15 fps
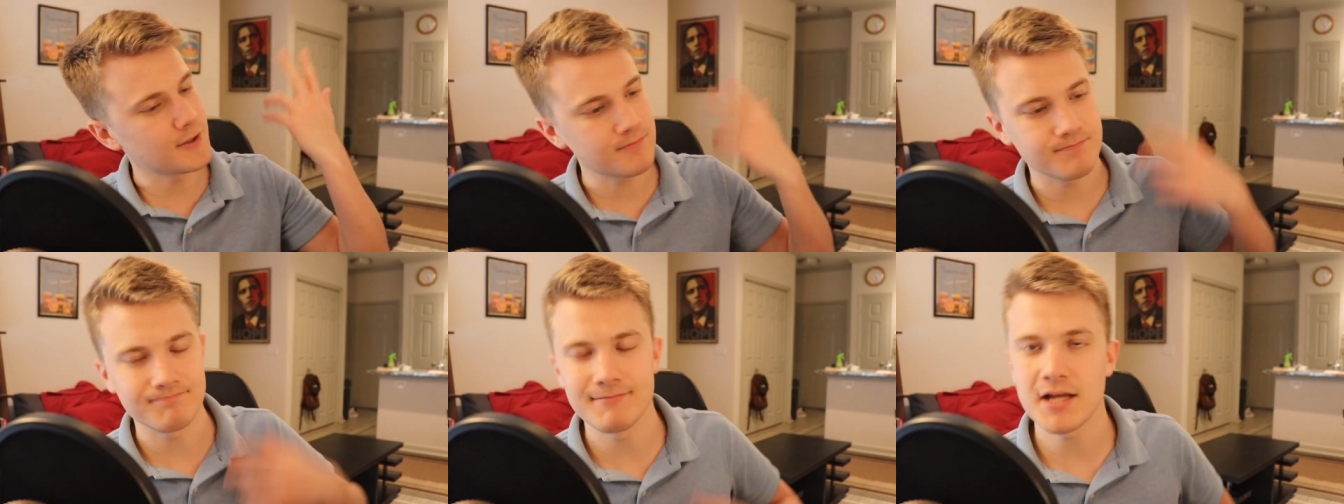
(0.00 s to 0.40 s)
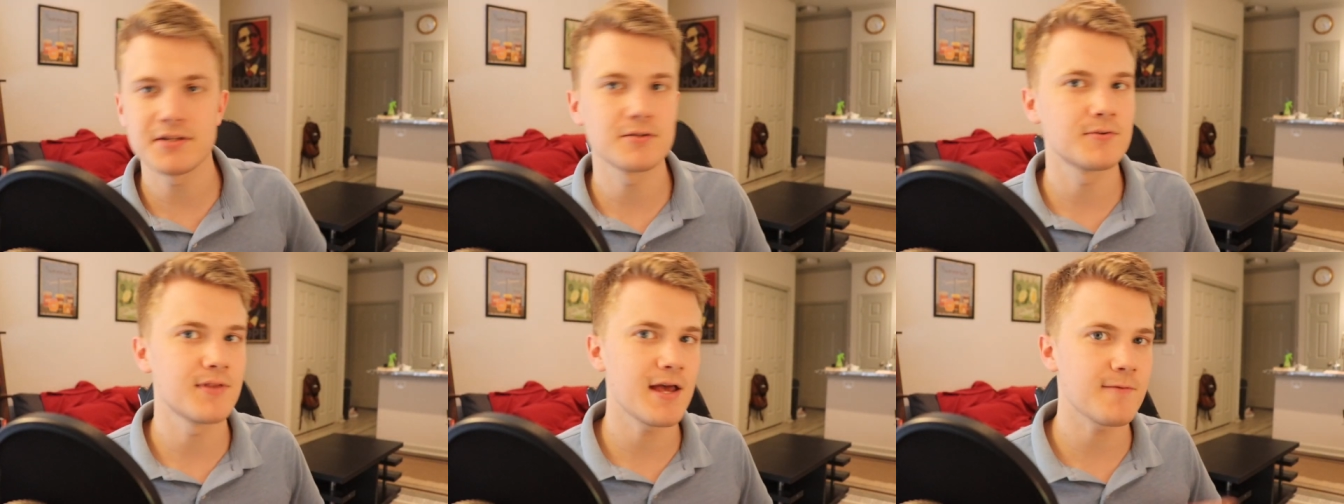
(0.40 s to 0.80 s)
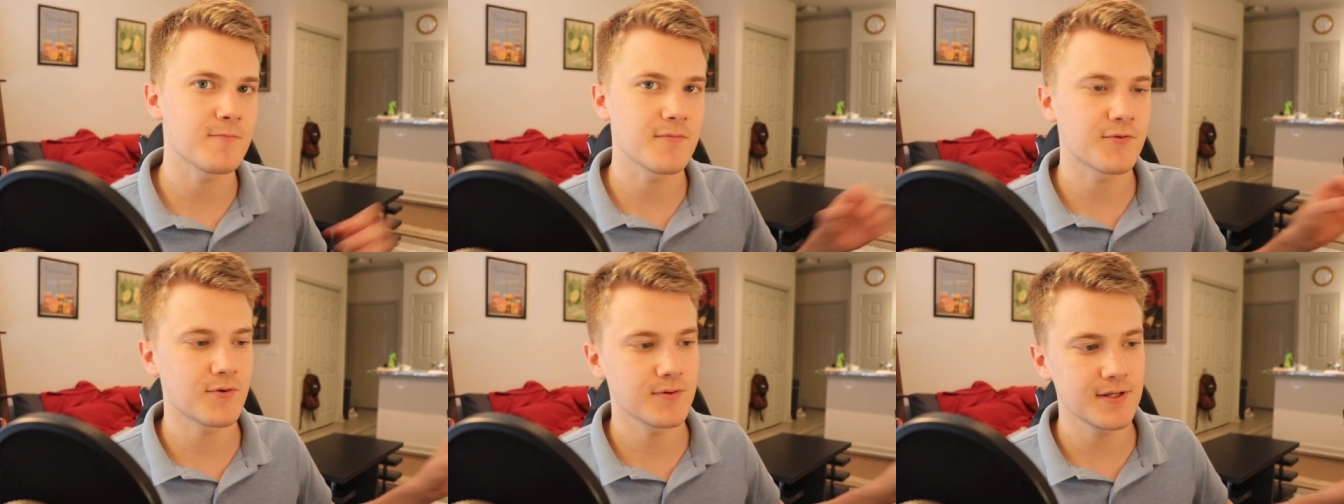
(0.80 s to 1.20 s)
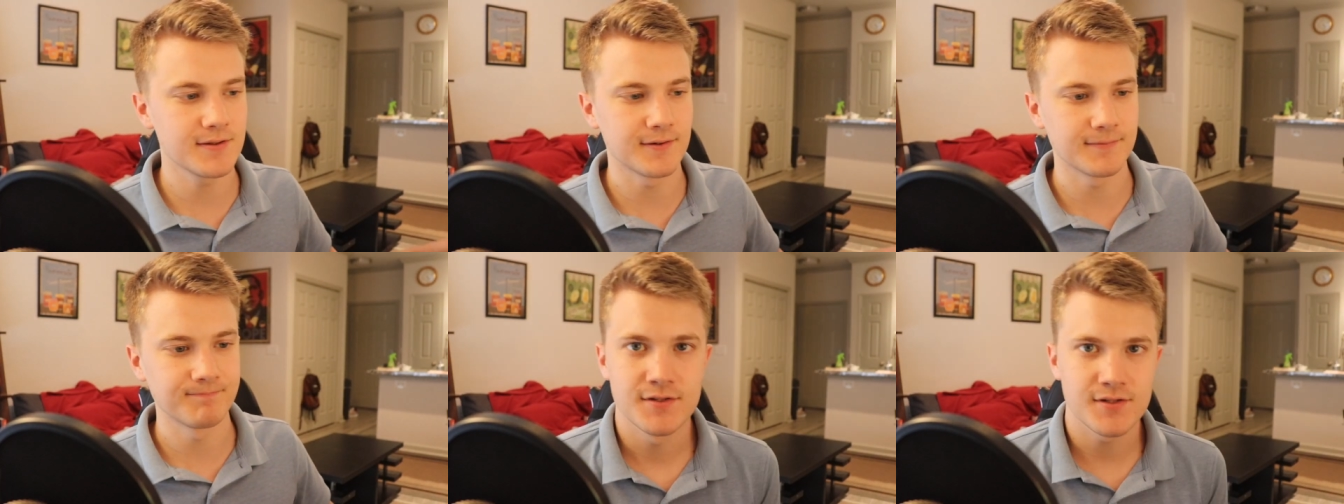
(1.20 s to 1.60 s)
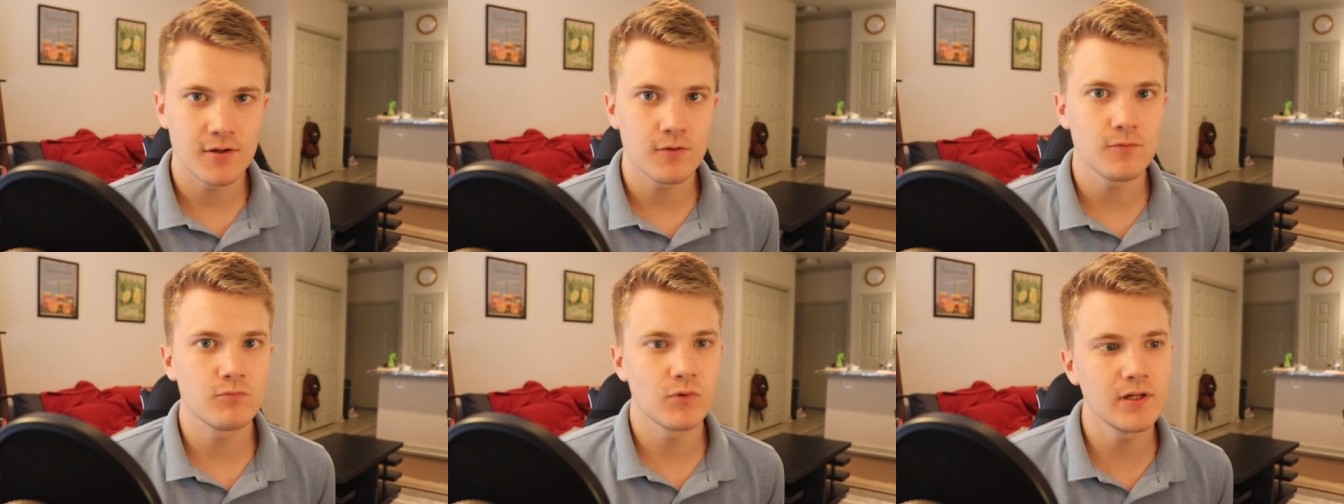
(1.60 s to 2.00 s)
nope, not doing that in my throat either.
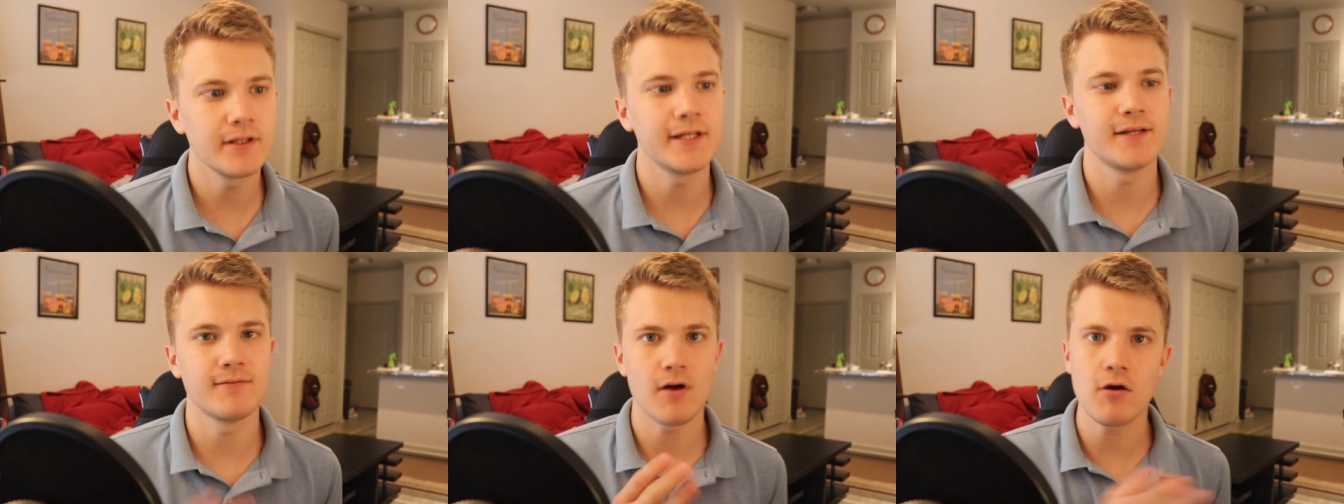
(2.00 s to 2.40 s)
So really,